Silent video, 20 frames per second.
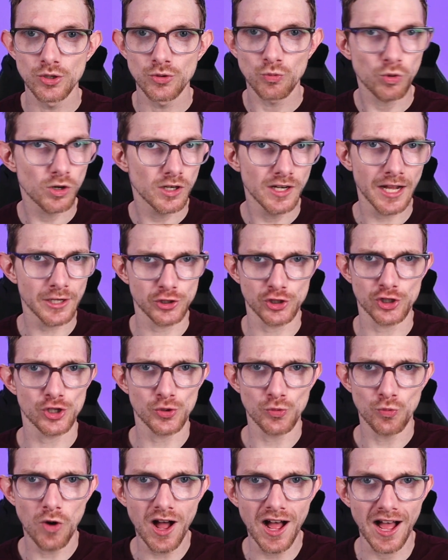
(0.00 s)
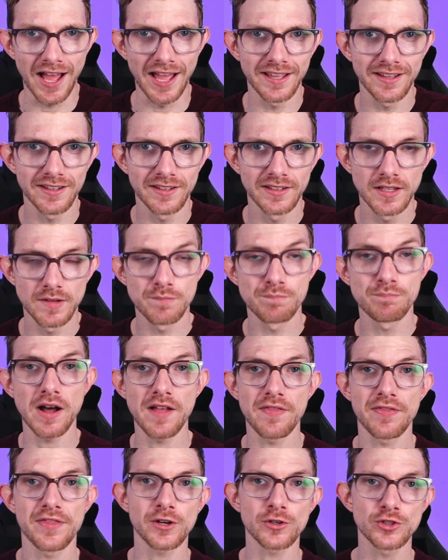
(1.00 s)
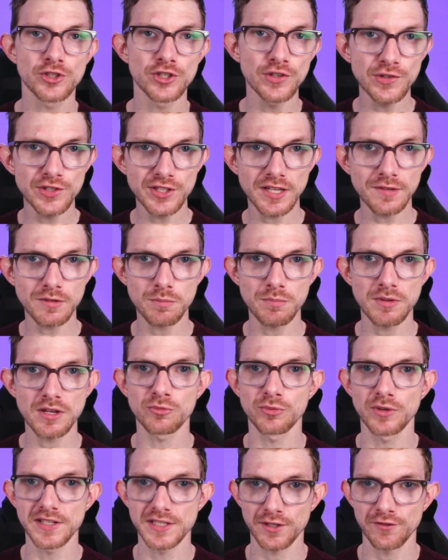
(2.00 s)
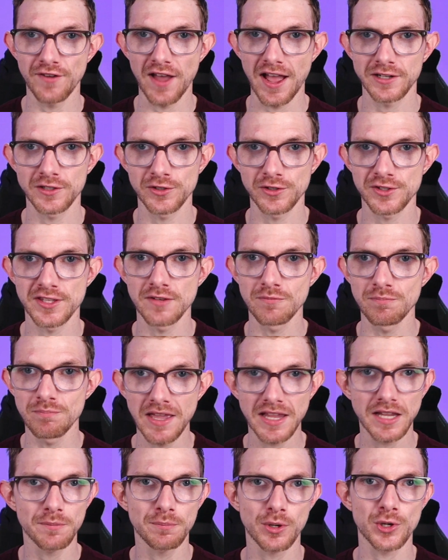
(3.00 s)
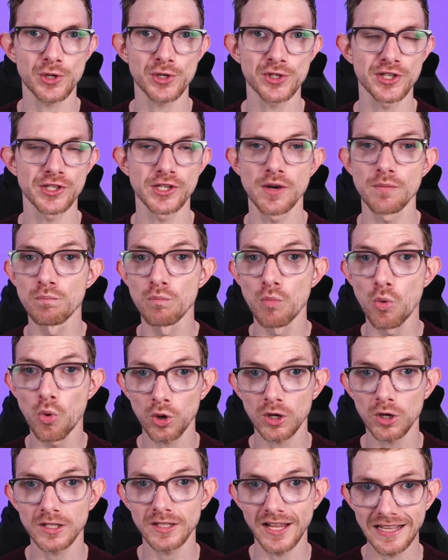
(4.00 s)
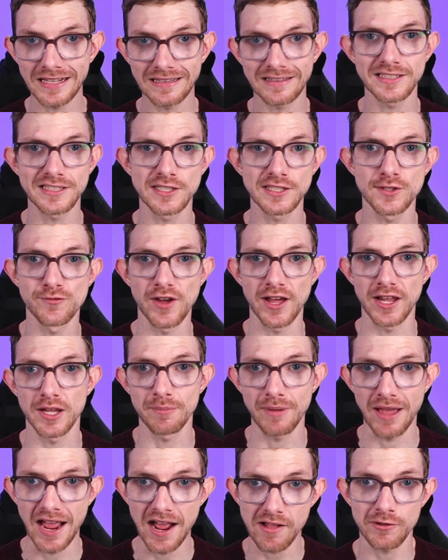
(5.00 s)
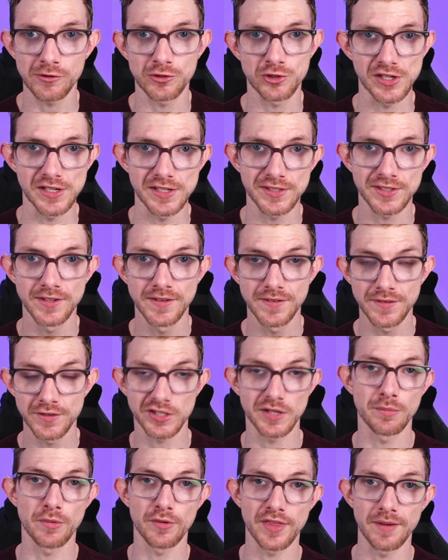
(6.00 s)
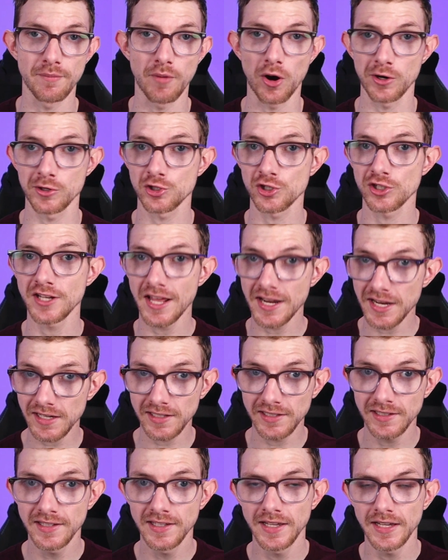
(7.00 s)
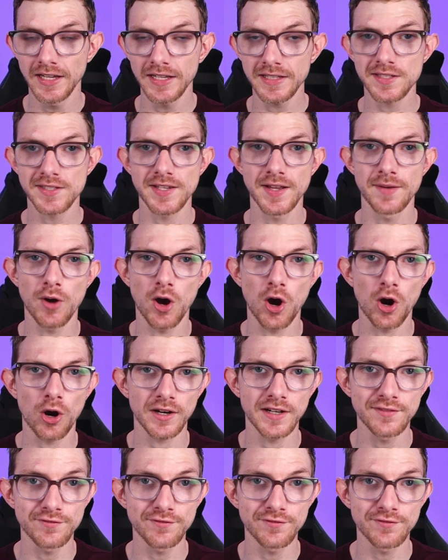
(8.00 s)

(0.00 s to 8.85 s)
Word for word: we're not sure why. But there do seem to be risk factors that make a person more likely to develop allergies. Some of them are genetic, and some are